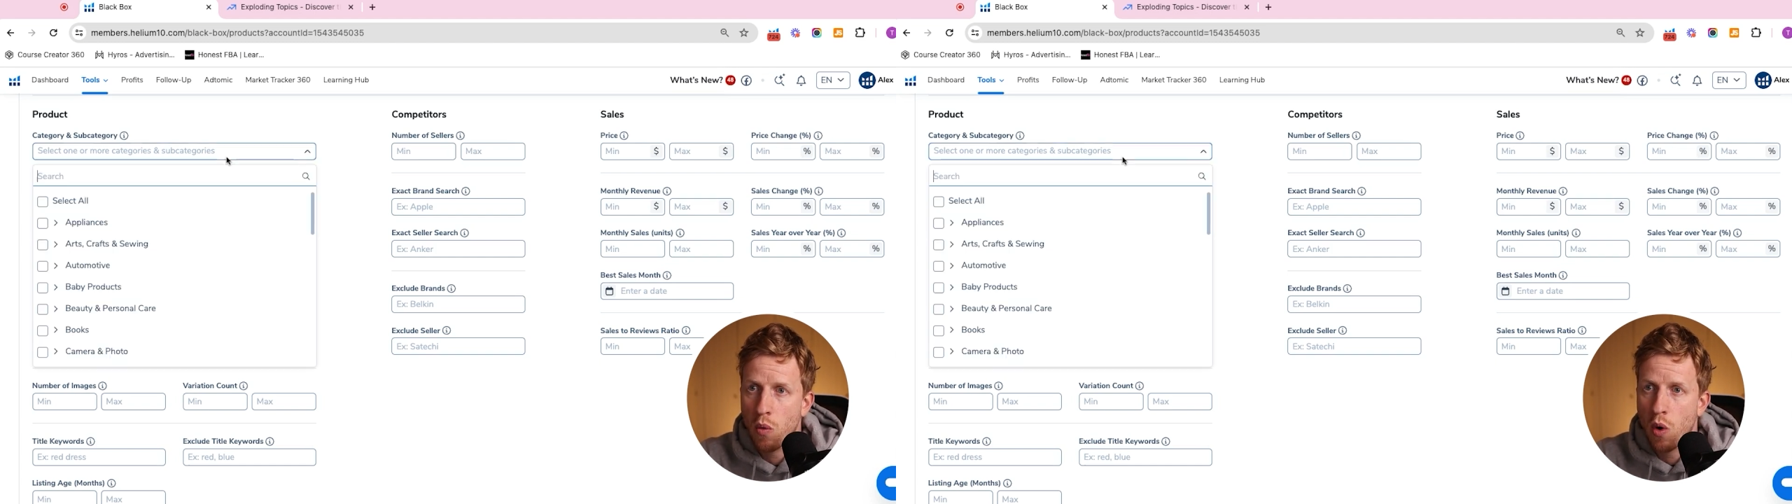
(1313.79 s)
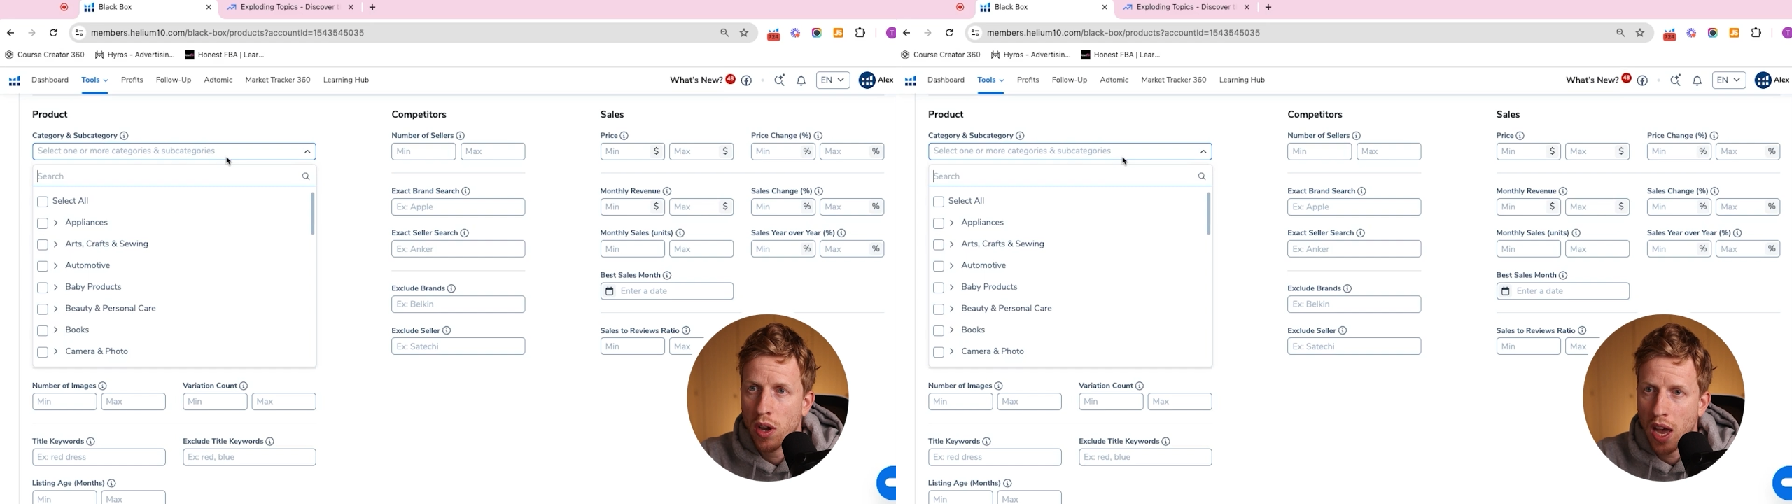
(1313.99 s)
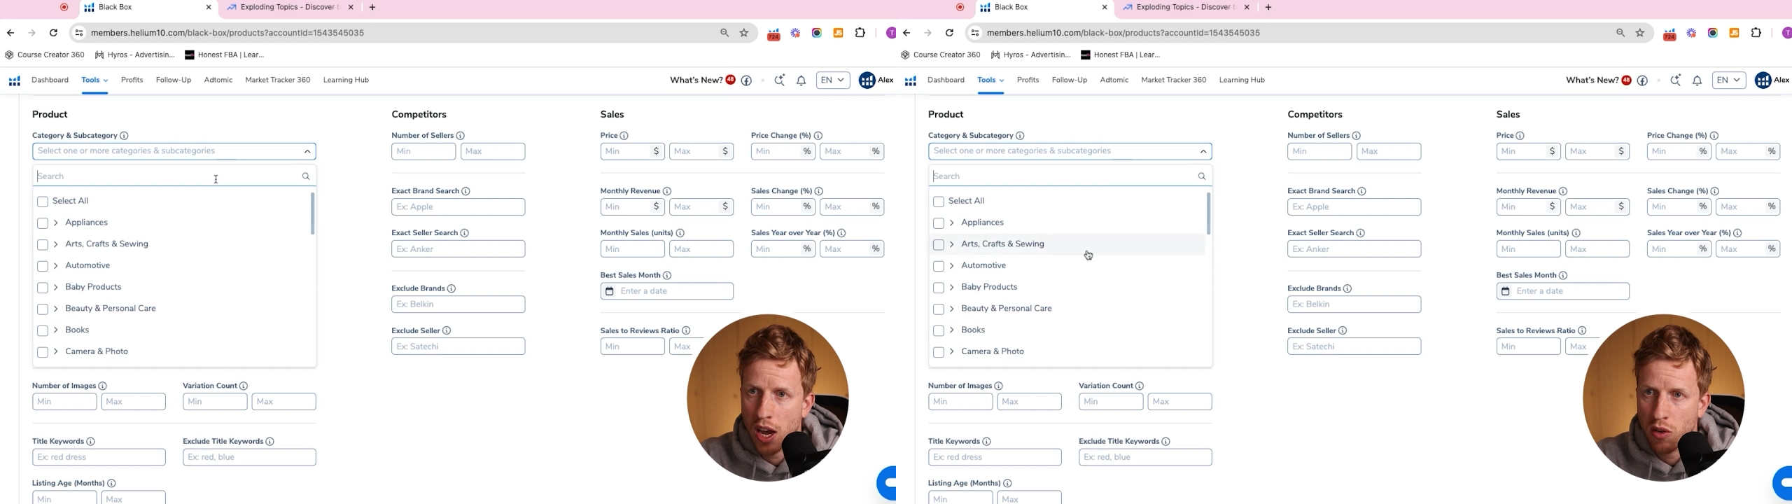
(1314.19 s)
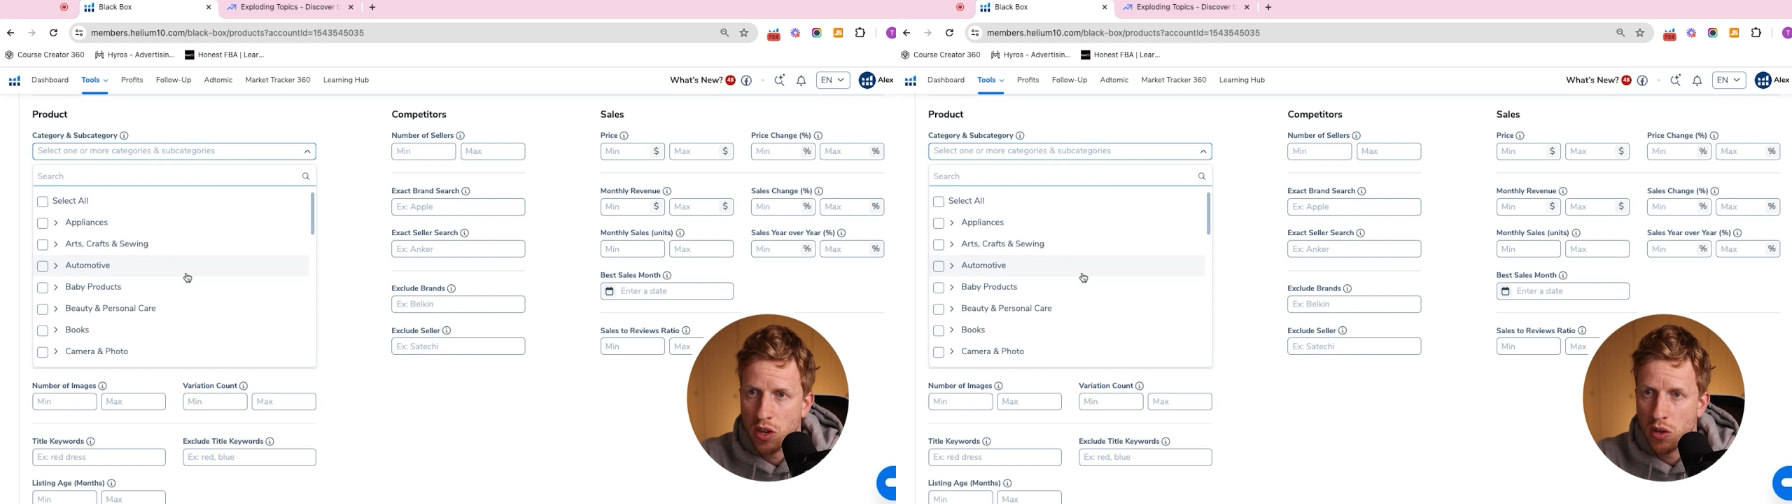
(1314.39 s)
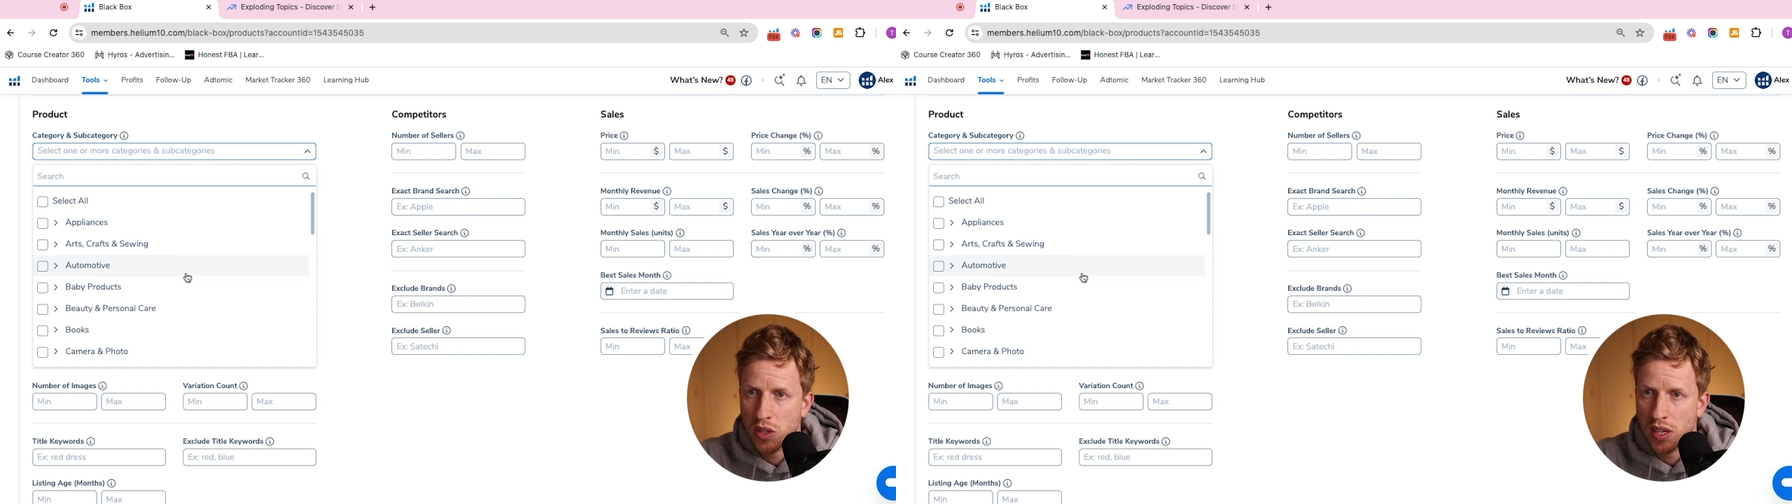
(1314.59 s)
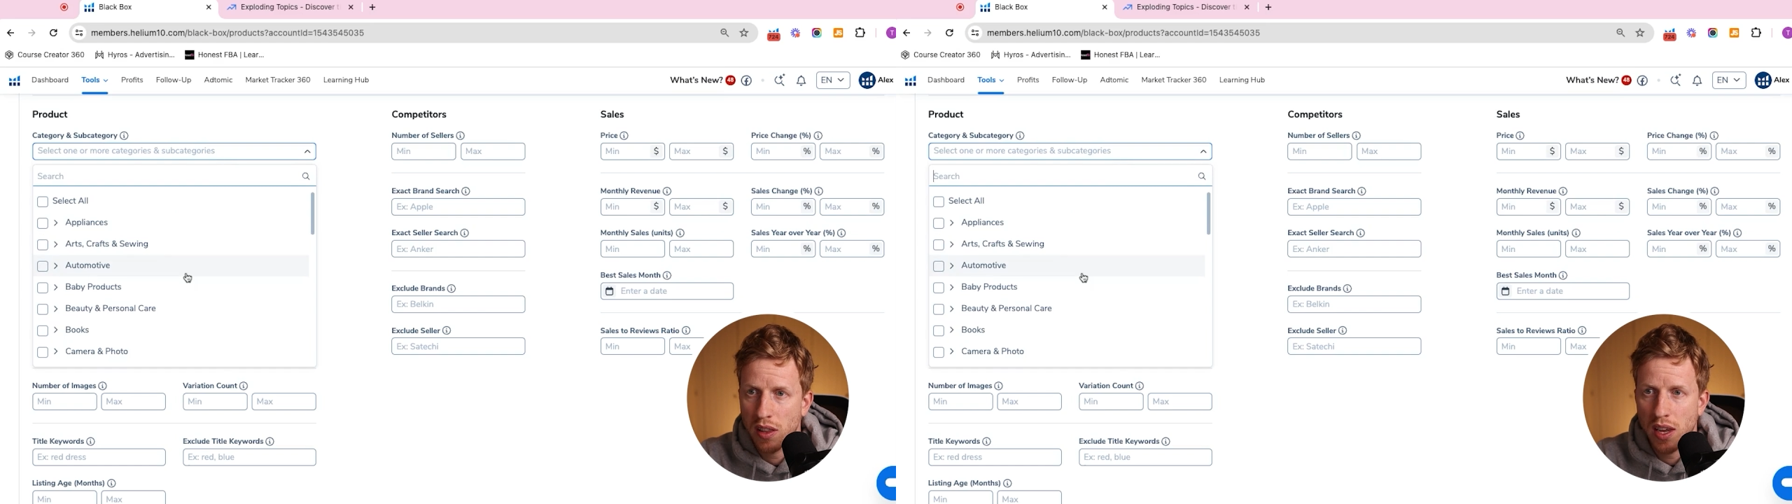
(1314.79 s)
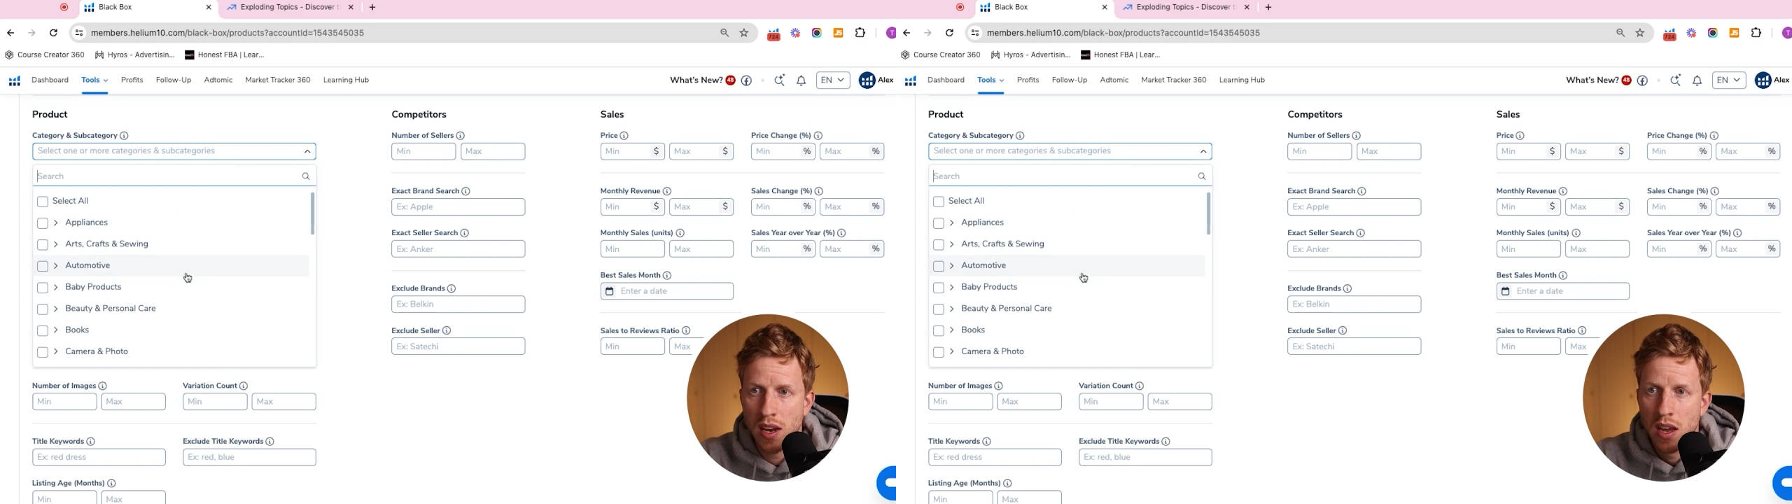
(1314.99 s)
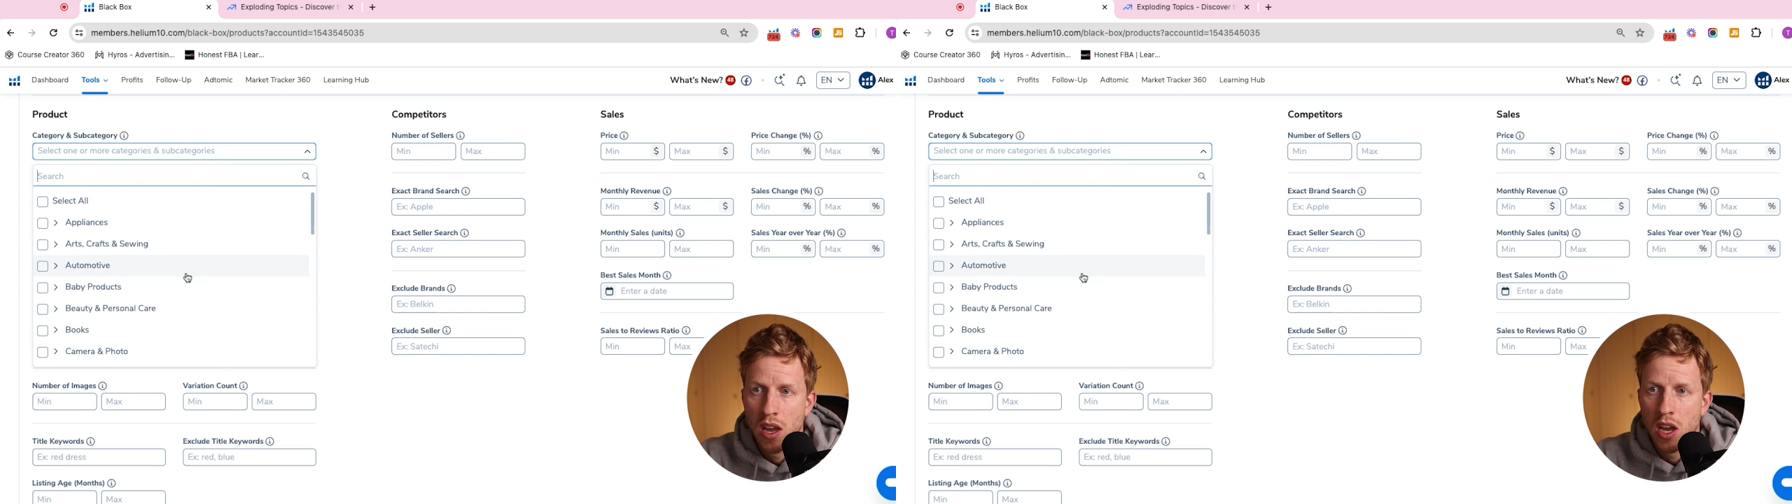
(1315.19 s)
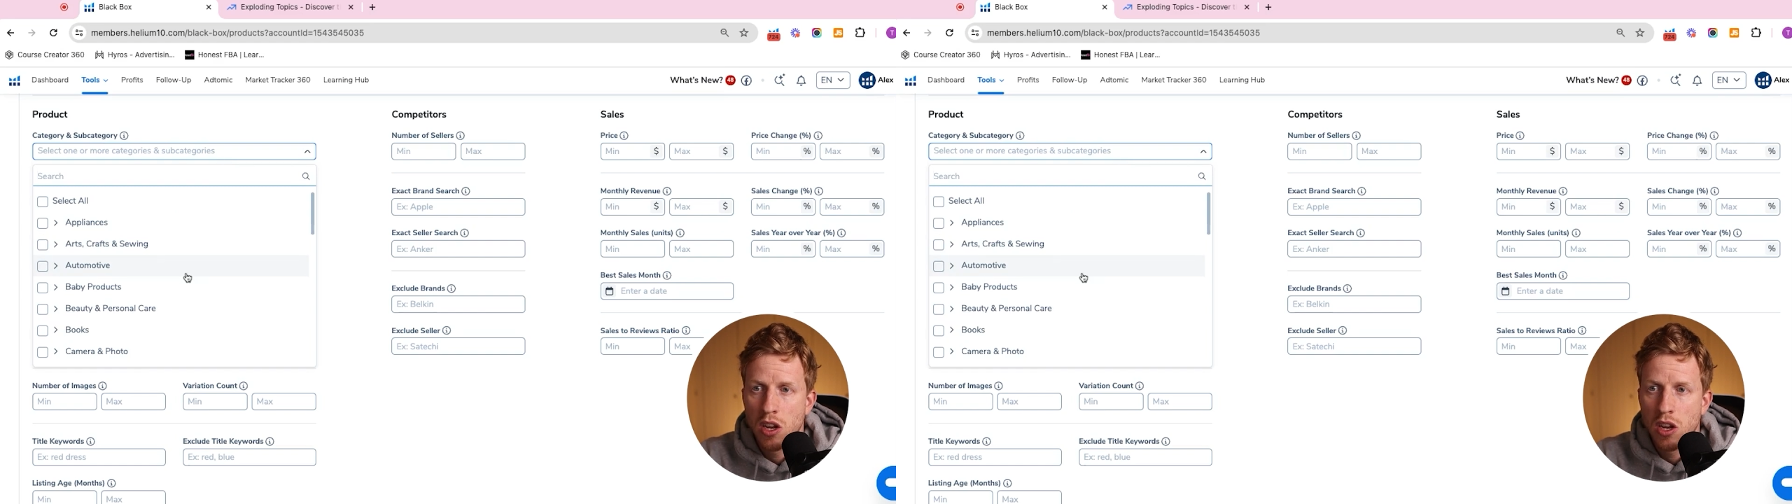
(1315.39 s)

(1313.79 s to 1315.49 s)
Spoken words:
what category you sell in.